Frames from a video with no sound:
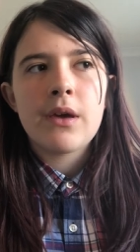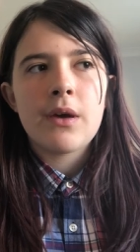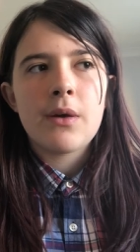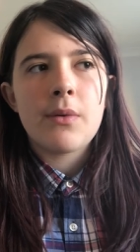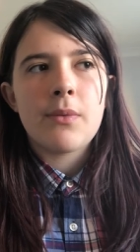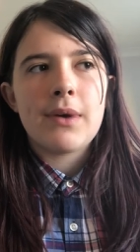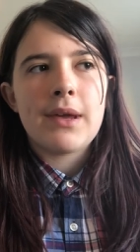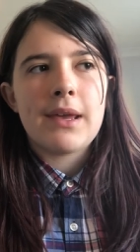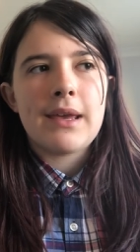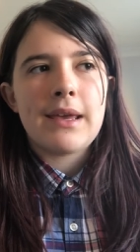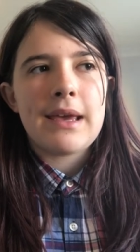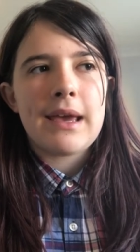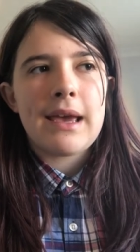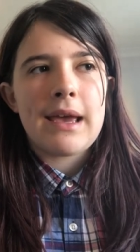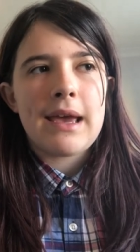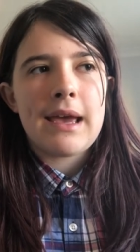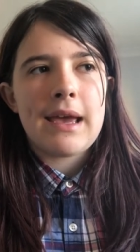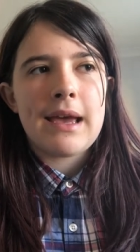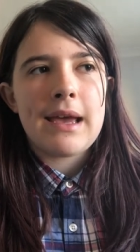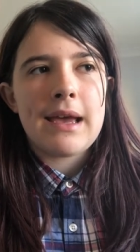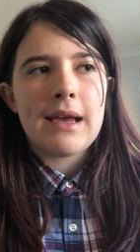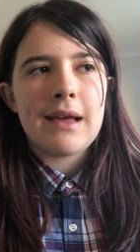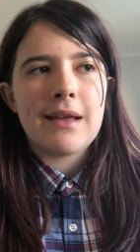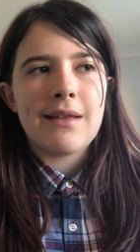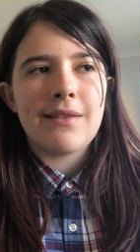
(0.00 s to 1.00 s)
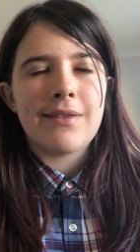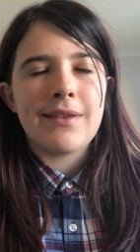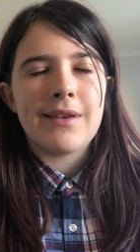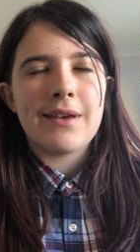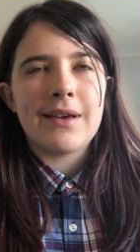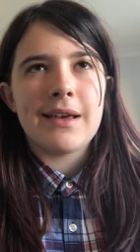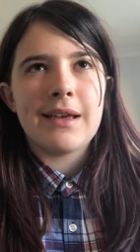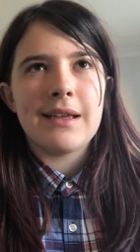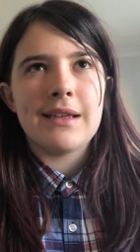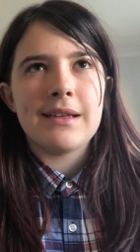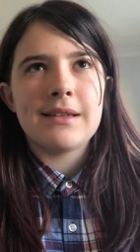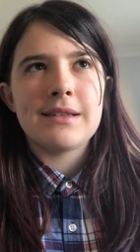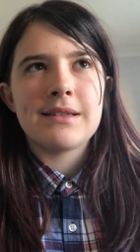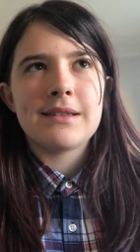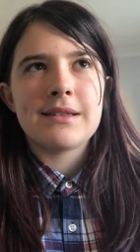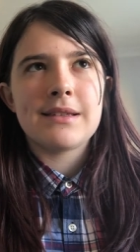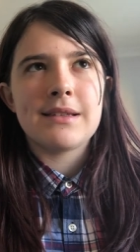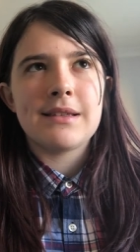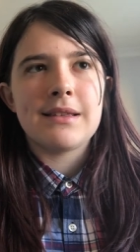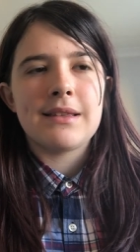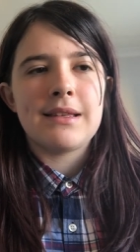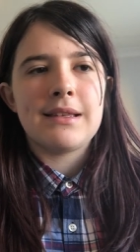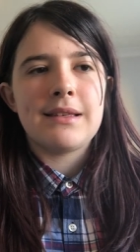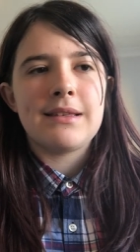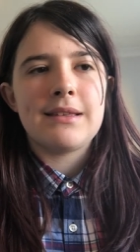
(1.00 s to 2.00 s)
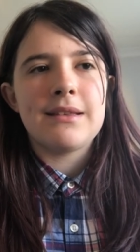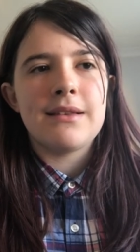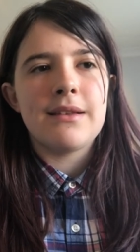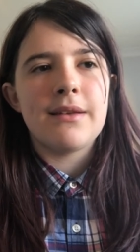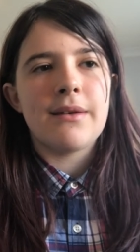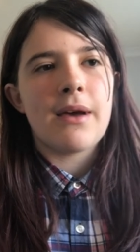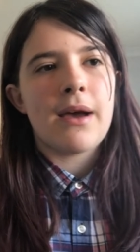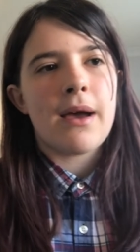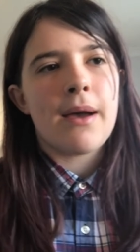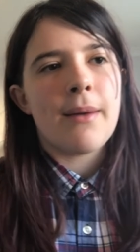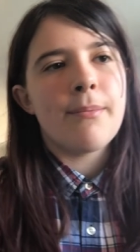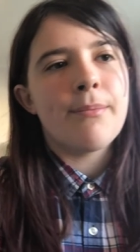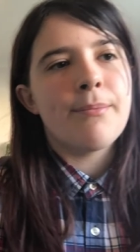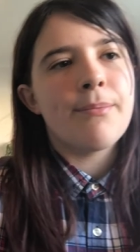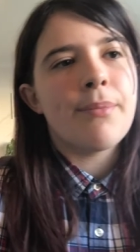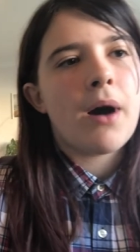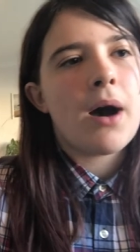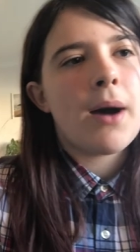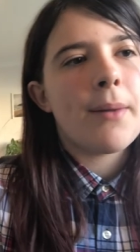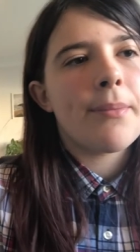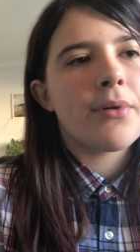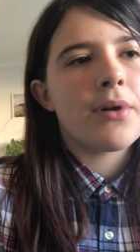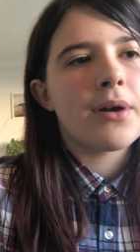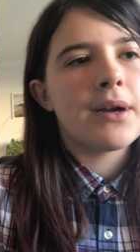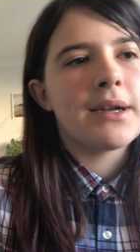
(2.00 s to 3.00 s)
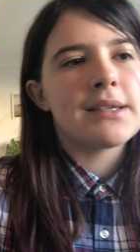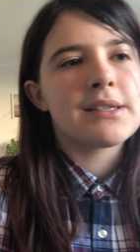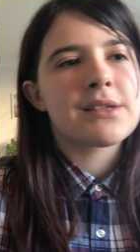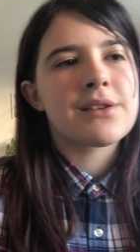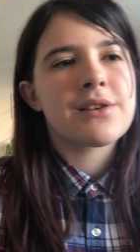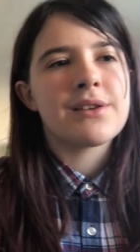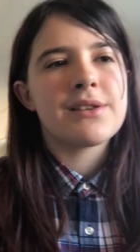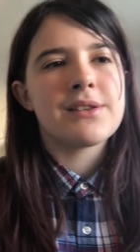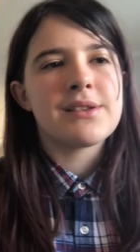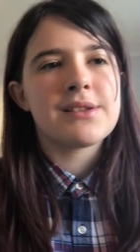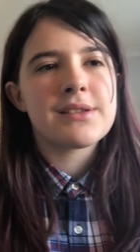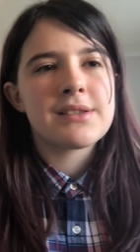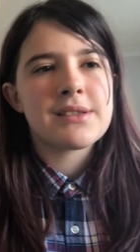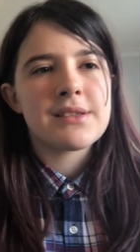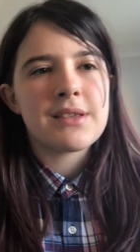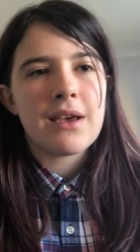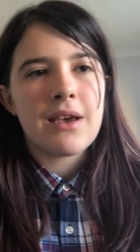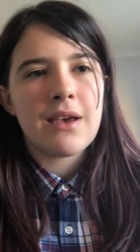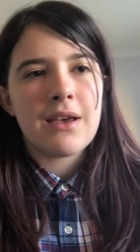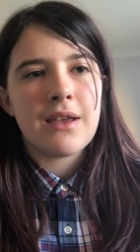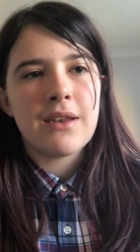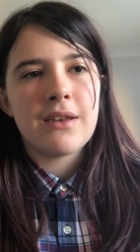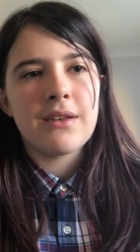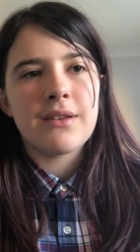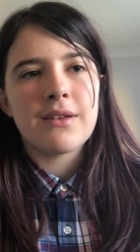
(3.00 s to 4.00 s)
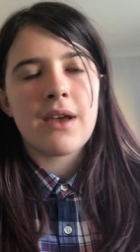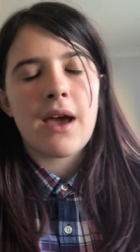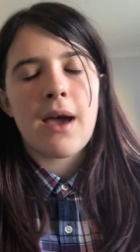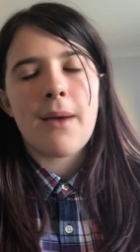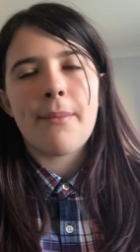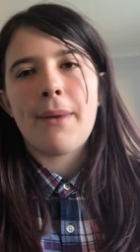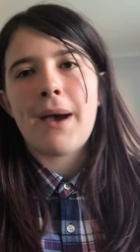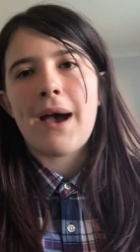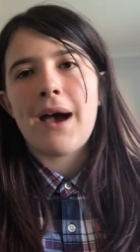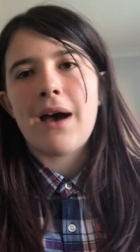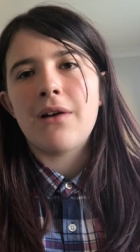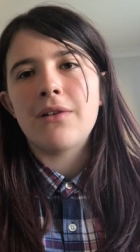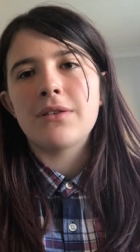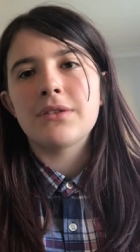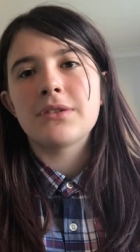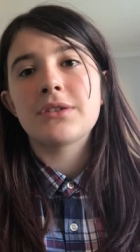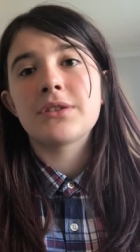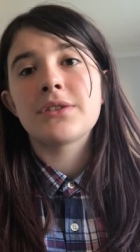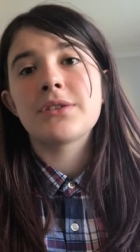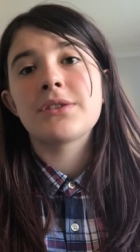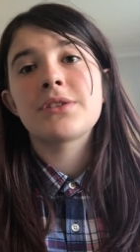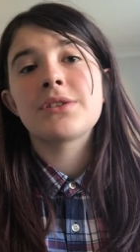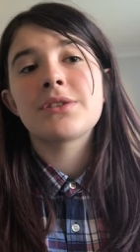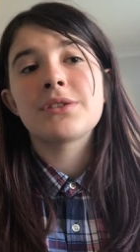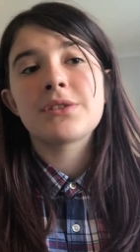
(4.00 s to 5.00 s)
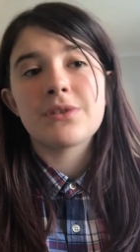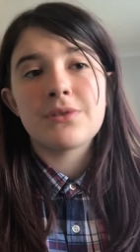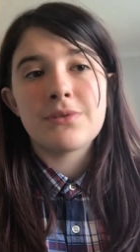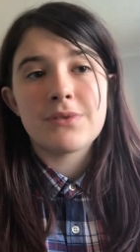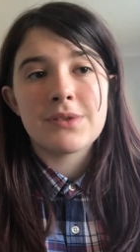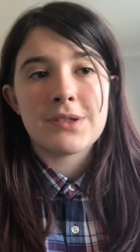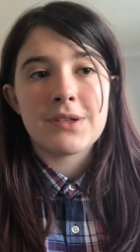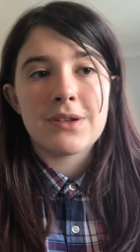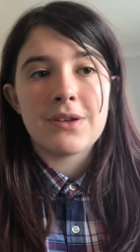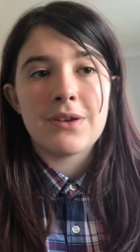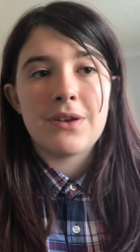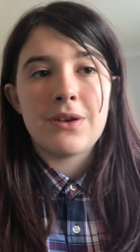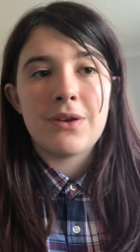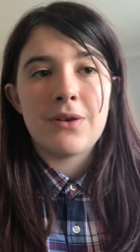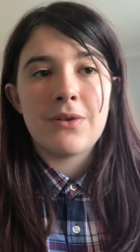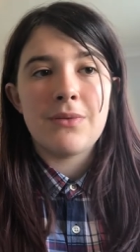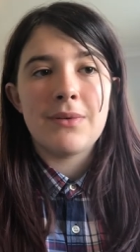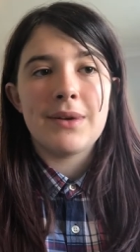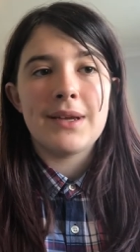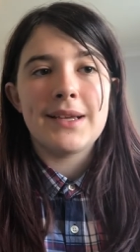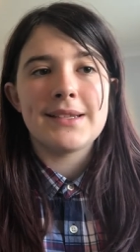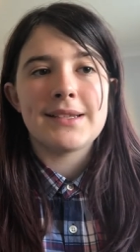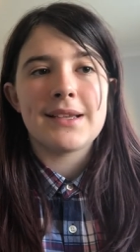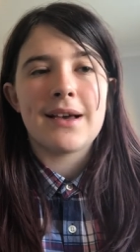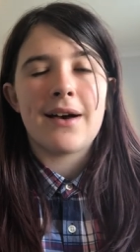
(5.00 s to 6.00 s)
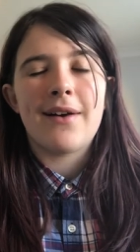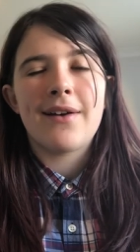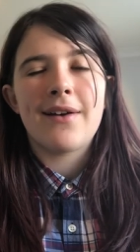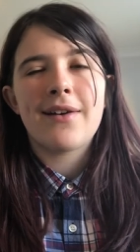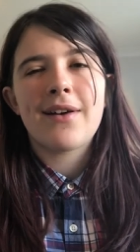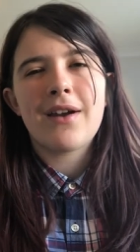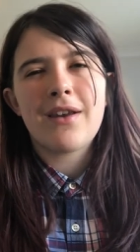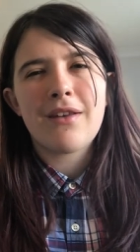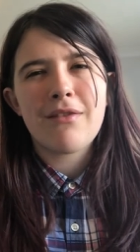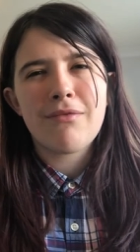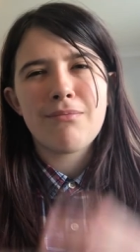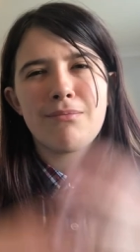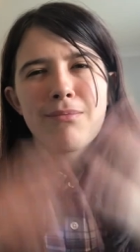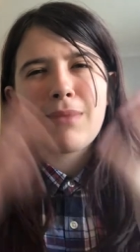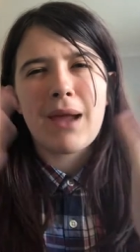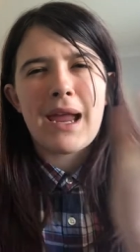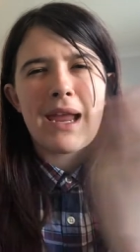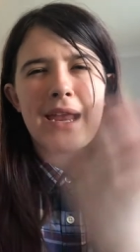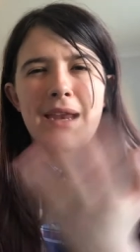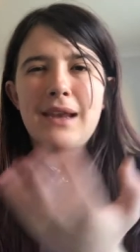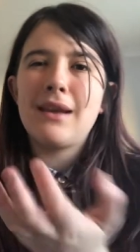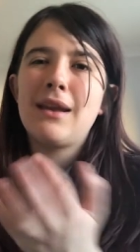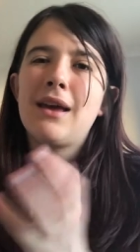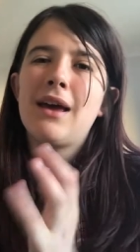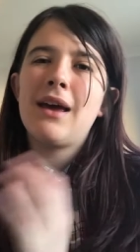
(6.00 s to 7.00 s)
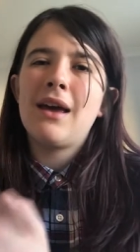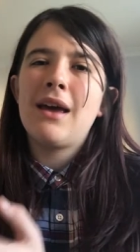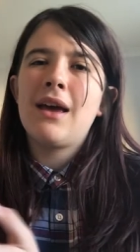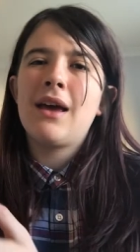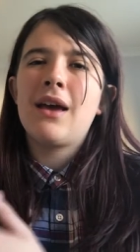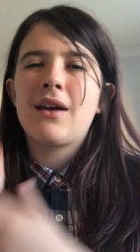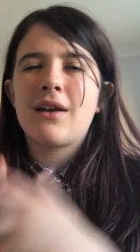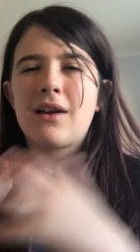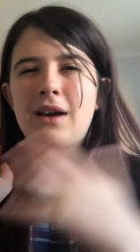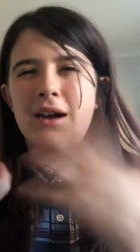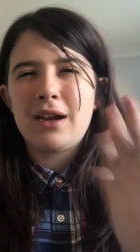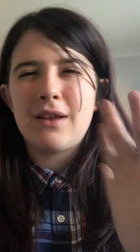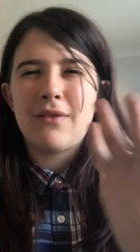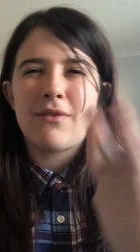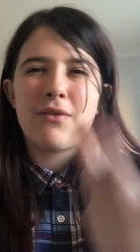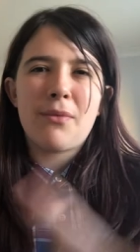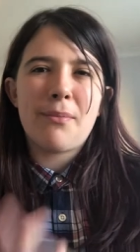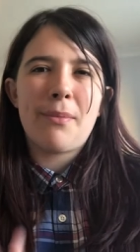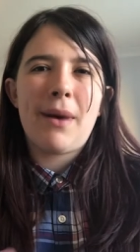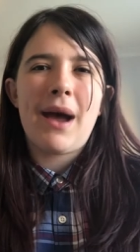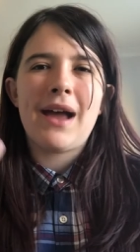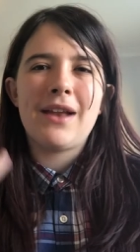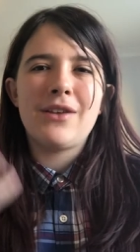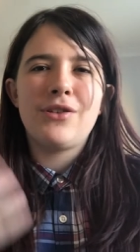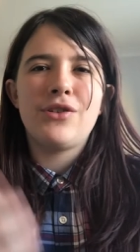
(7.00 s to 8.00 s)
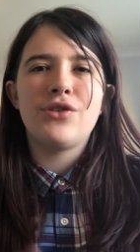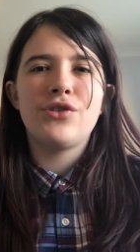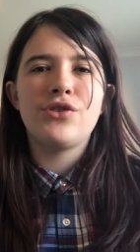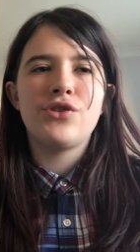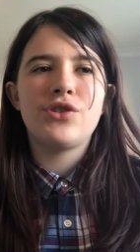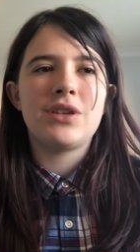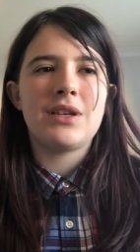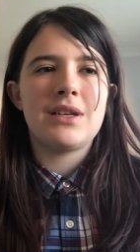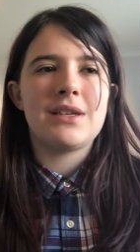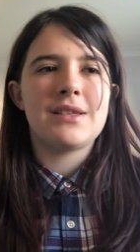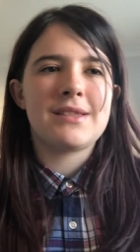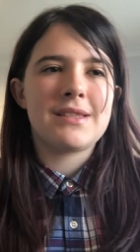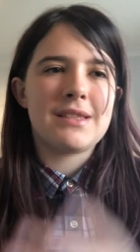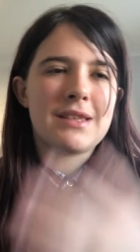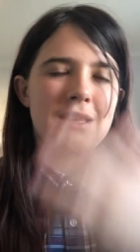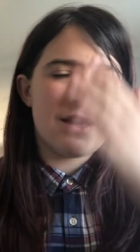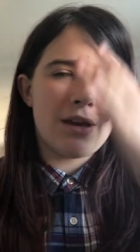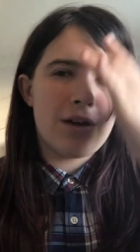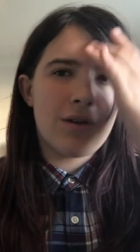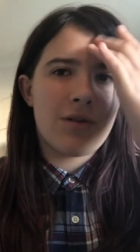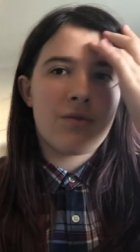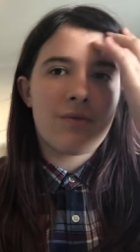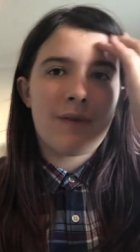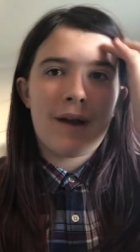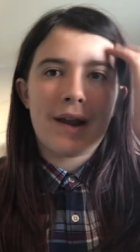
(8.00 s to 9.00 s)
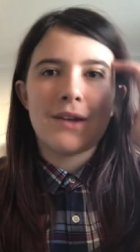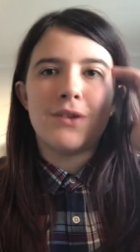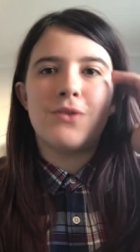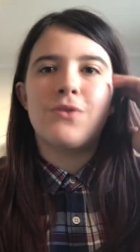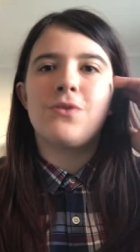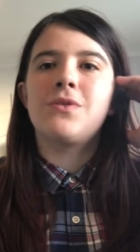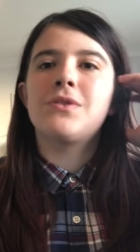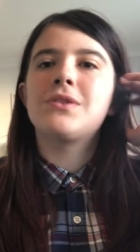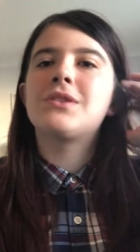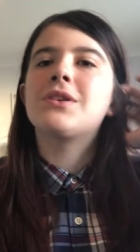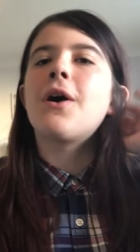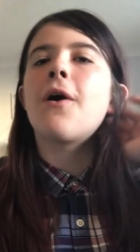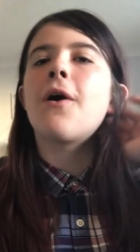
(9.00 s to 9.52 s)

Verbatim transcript: we hear that the Um, Barbara is concerned about Susan, who is our kind of main kind of companion. She's the granddaughter